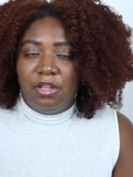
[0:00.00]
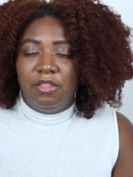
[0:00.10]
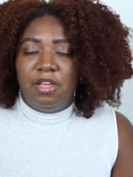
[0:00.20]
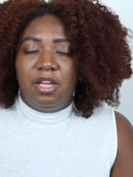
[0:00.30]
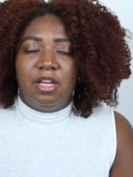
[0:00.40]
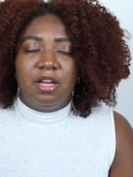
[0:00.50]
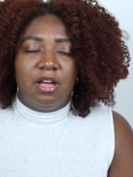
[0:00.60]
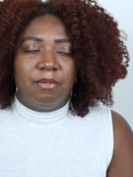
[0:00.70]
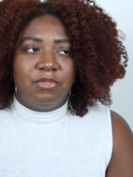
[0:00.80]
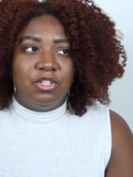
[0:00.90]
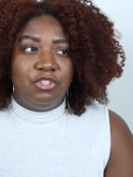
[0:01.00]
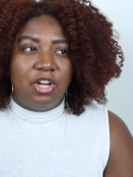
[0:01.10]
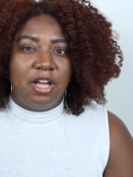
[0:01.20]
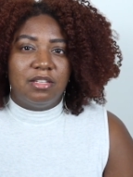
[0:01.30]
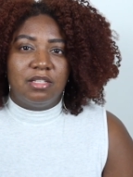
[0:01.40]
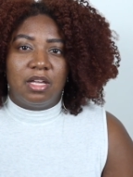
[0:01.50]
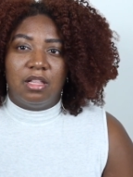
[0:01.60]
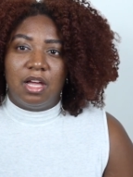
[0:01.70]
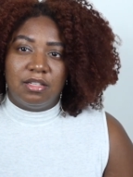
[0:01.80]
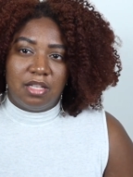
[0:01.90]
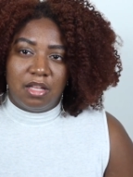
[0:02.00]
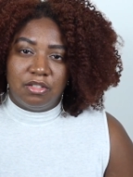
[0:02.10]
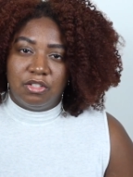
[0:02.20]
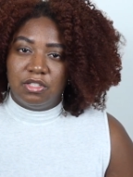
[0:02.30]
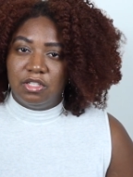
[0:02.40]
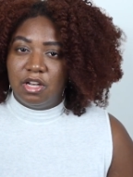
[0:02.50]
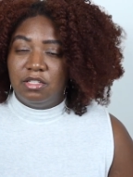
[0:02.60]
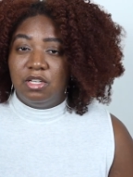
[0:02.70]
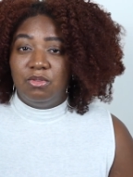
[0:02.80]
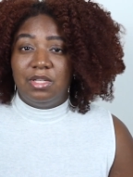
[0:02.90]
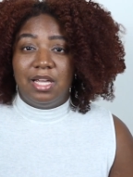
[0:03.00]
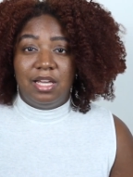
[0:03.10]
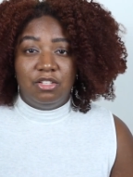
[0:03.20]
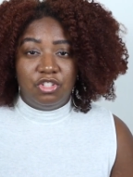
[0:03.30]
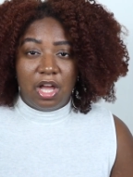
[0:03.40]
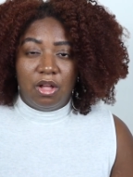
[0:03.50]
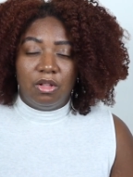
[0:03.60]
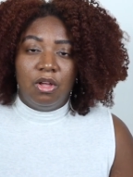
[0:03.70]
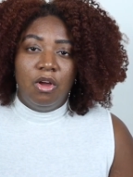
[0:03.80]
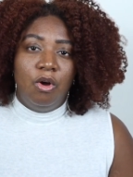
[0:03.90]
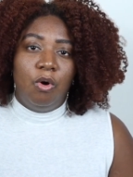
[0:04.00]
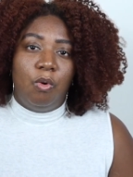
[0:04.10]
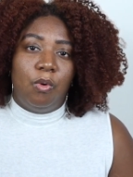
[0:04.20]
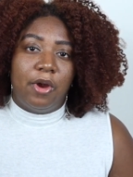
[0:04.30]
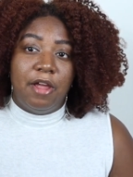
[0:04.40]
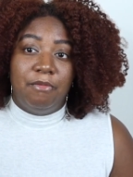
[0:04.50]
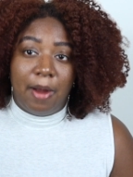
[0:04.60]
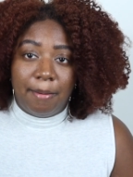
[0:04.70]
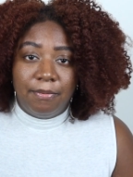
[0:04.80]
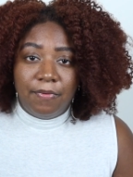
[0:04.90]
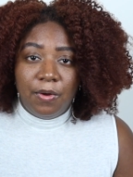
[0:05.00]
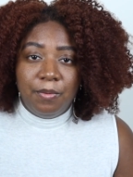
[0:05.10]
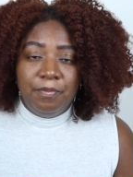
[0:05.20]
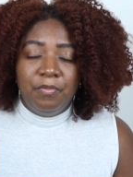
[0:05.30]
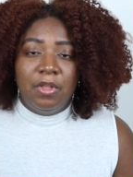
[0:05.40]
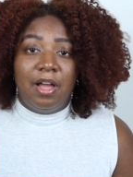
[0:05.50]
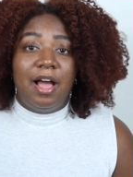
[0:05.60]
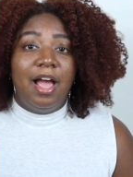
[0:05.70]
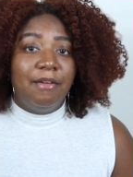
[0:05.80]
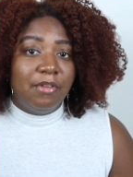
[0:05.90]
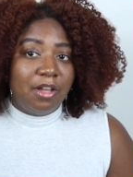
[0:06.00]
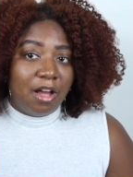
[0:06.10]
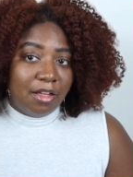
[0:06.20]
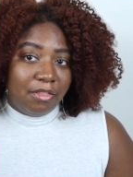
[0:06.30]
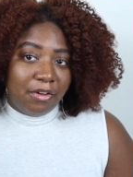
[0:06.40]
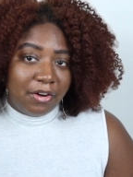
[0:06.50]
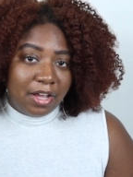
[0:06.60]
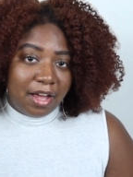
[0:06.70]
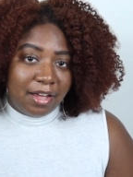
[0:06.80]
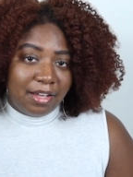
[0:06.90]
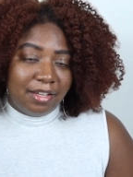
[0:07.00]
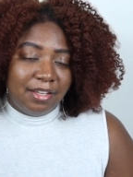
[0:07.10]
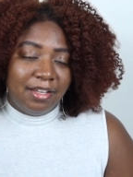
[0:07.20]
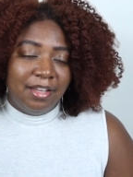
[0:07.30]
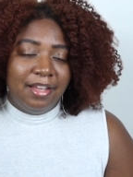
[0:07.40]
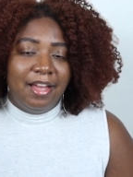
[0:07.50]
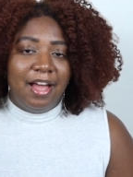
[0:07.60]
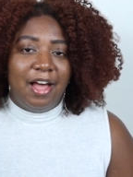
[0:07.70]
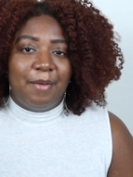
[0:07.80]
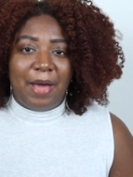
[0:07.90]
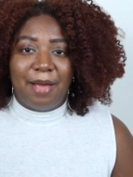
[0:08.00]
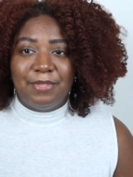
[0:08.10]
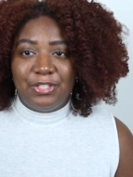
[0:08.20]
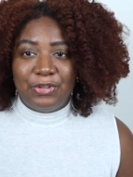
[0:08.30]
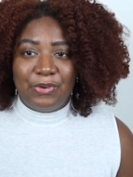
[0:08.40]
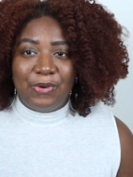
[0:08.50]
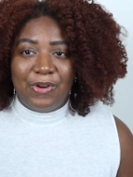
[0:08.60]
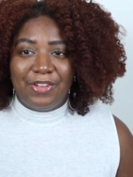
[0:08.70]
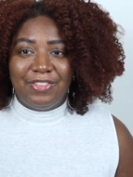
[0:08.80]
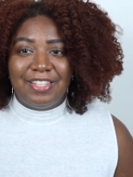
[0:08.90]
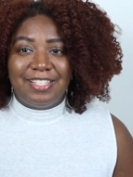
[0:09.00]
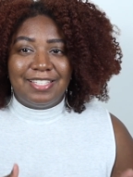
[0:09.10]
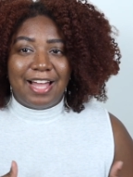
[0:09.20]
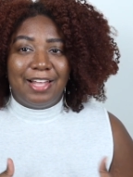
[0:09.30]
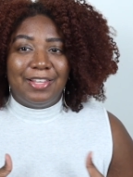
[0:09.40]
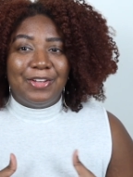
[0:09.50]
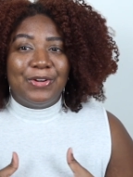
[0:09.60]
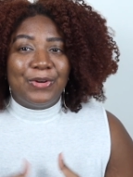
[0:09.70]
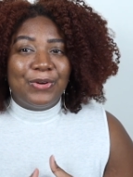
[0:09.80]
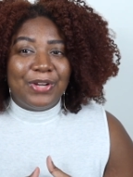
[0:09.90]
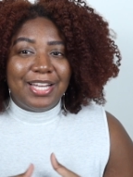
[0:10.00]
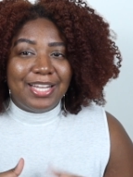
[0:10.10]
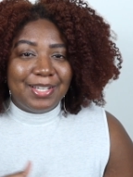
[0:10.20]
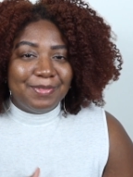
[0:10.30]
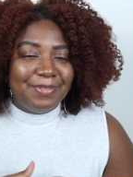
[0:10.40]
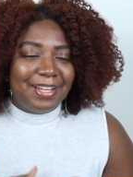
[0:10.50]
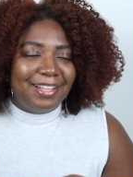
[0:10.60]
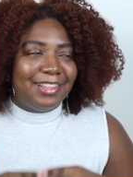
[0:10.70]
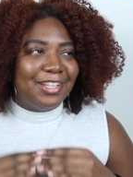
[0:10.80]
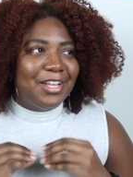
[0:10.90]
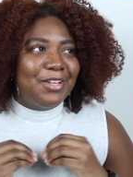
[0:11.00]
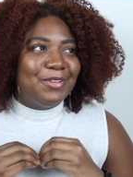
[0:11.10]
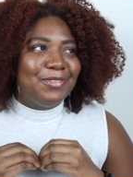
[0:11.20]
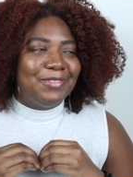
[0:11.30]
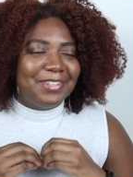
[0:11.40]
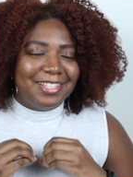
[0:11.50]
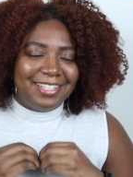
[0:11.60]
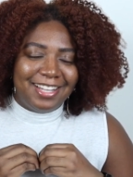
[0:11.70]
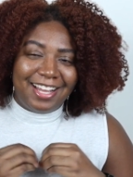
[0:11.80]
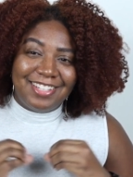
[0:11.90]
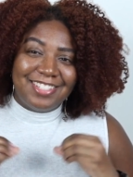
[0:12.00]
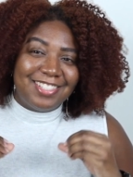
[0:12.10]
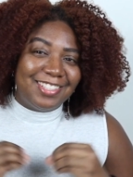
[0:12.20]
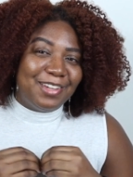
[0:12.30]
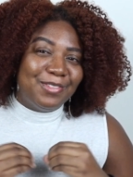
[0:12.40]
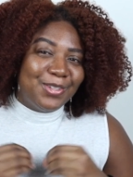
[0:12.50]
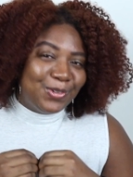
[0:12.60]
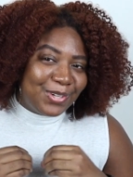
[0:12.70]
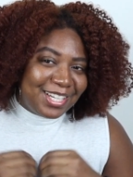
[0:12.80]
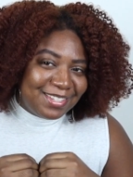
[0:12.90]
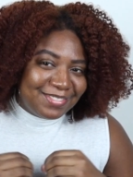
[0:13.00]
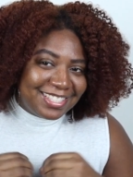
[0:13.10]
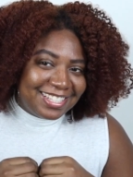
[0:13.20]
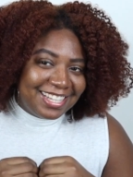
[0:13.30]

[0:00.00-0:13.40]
they suggest, like a lot of stylists are suggesting using a gel or a wrap foam. I haven't gotten there yet. I'm still on the styling cream. I just love the creams.